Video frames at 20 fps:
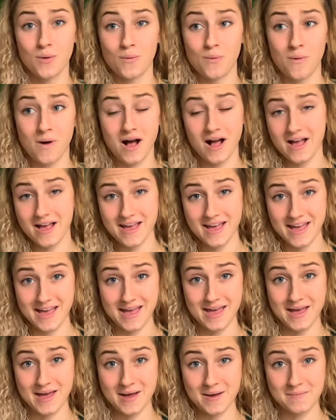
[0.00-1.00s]
What
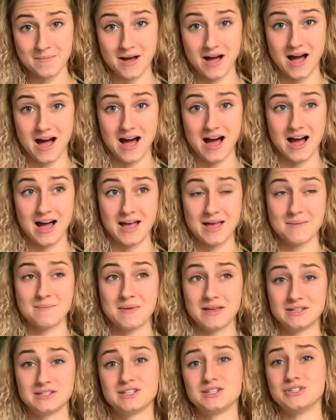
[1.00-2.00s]
am I
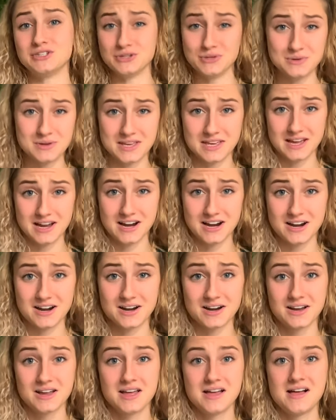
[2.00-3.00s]
meant to do here?
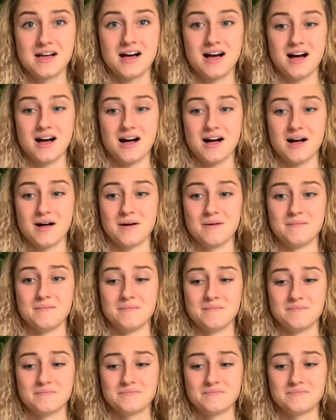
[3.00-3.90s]
Um,